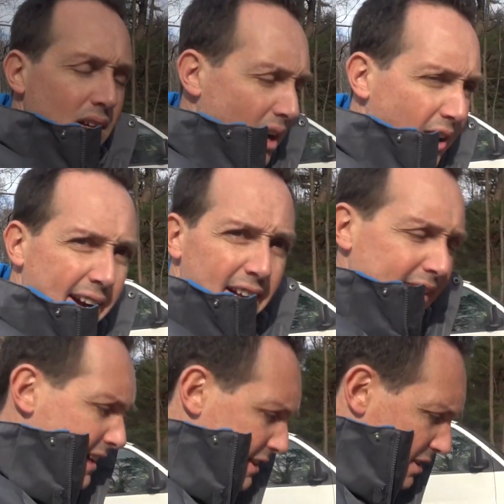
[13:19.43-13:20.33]
All right,
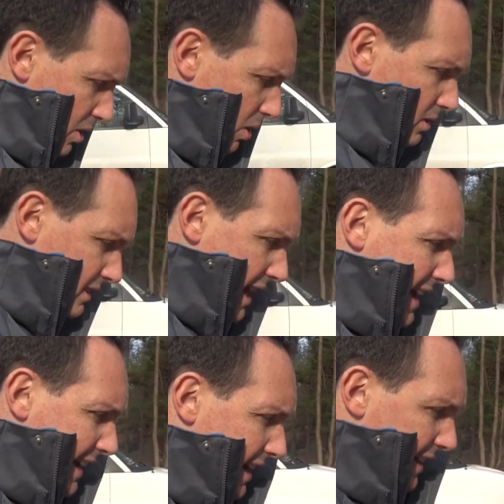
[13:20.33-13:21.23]
another cold
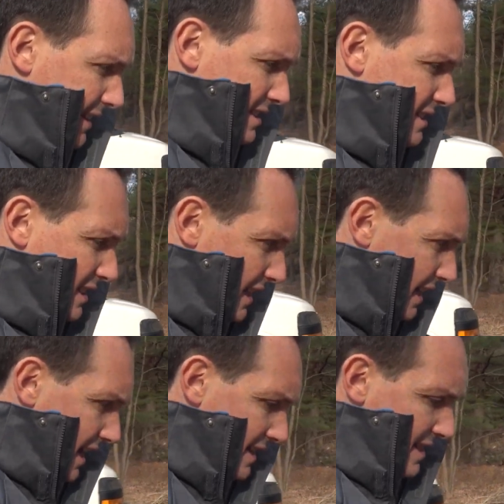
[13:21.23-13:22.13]
day. Uh, this is
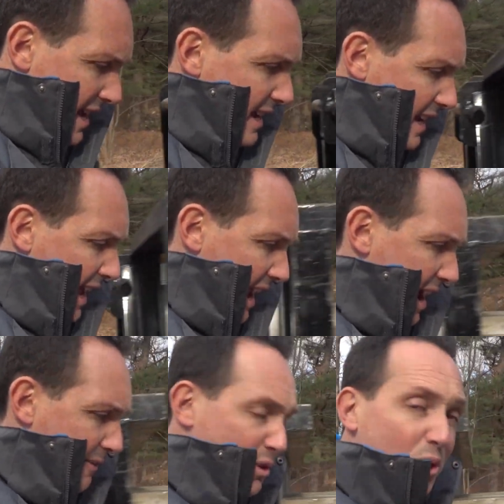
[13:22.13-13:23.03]
the day
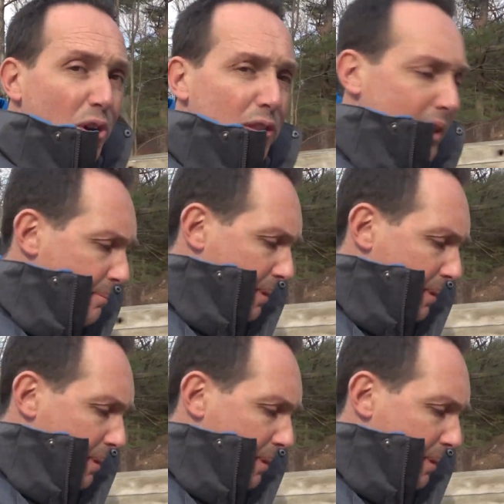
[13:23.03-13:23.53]
after the